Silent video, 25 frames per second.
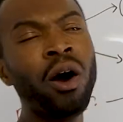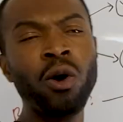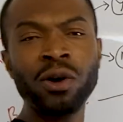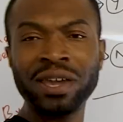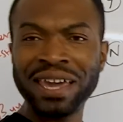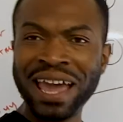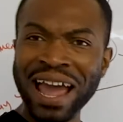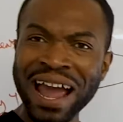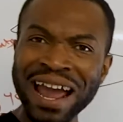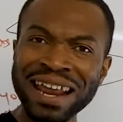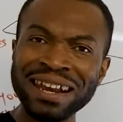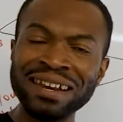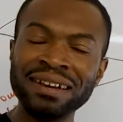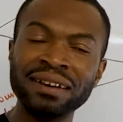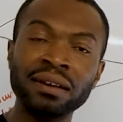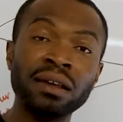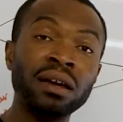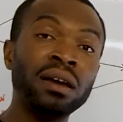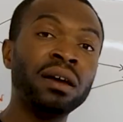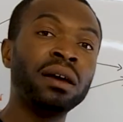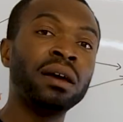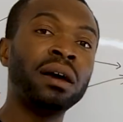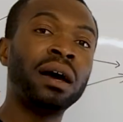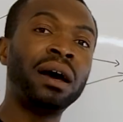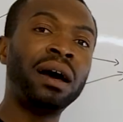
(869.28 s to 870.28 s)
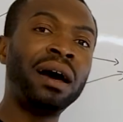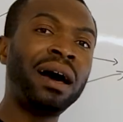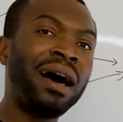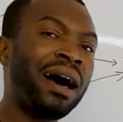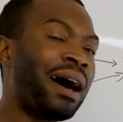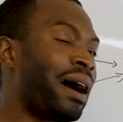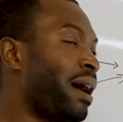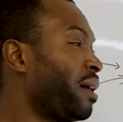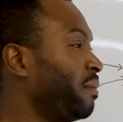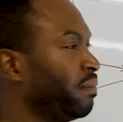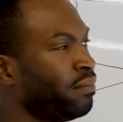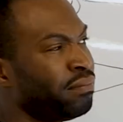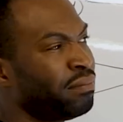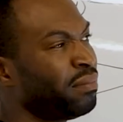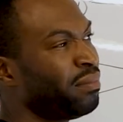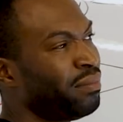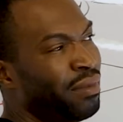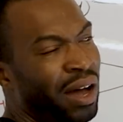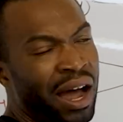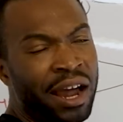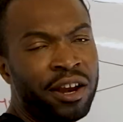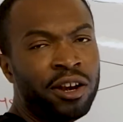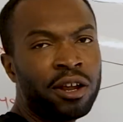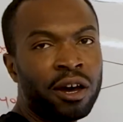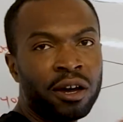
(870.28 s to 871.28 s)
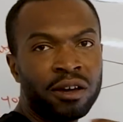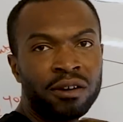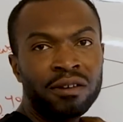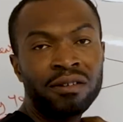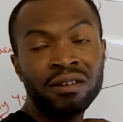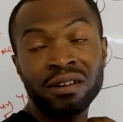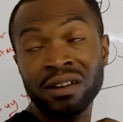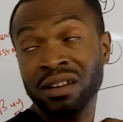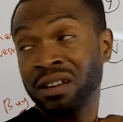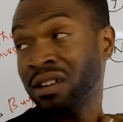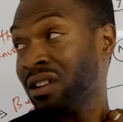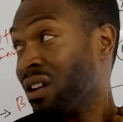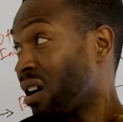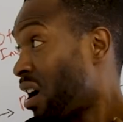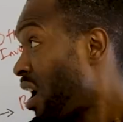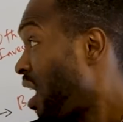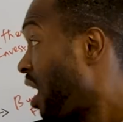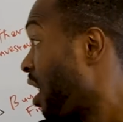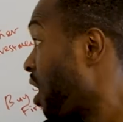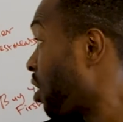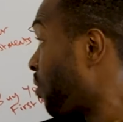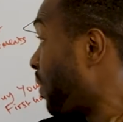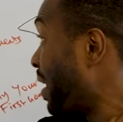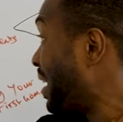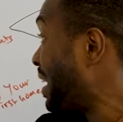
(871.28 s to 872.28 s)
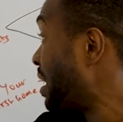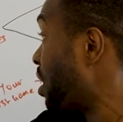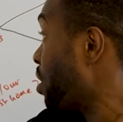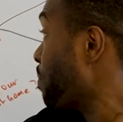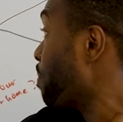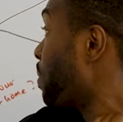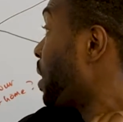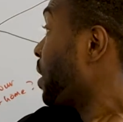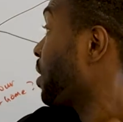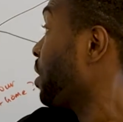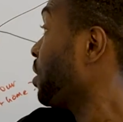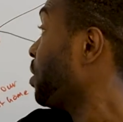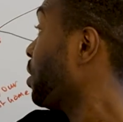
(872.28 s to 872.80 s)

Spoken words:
oh, Ken, I know, I already own my